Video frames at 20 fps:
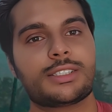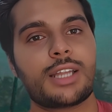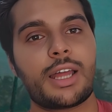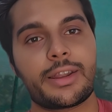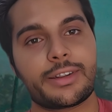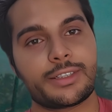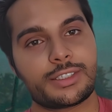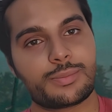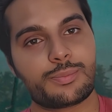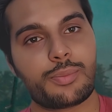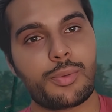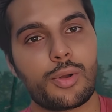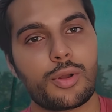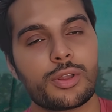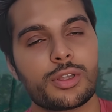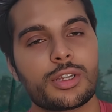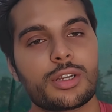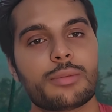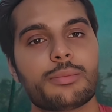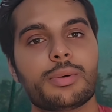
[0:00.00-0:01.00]
it's not a
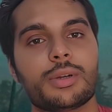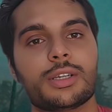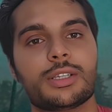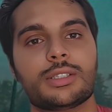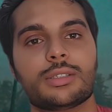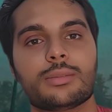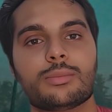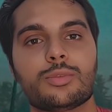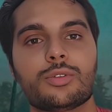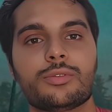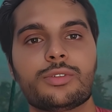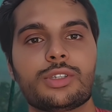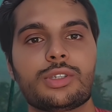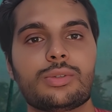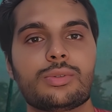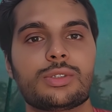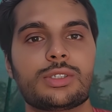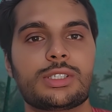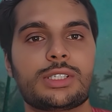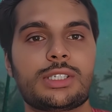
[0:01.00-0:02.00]
spoiler, but in the movie you